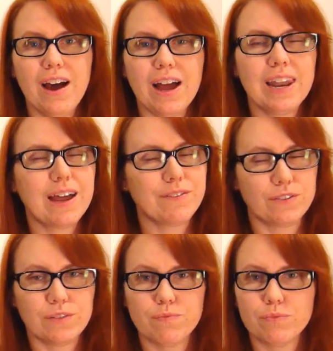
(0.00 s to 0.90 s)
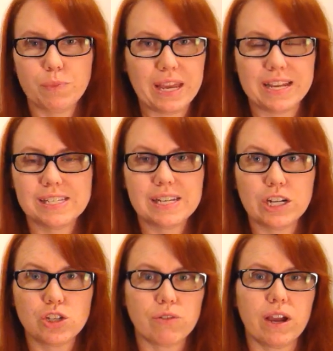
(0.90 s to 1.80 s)
I love being in
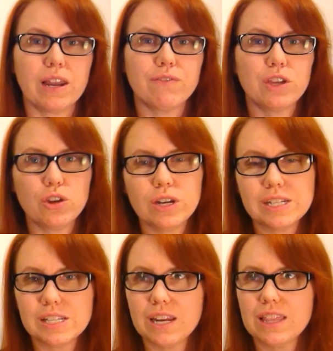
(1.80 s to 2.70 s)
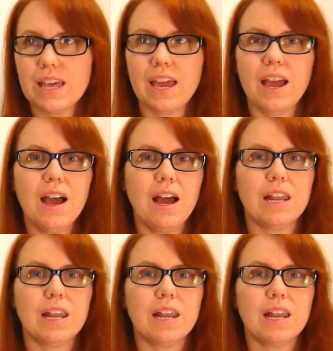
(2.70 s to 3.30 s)
stage three. I love the units that are there.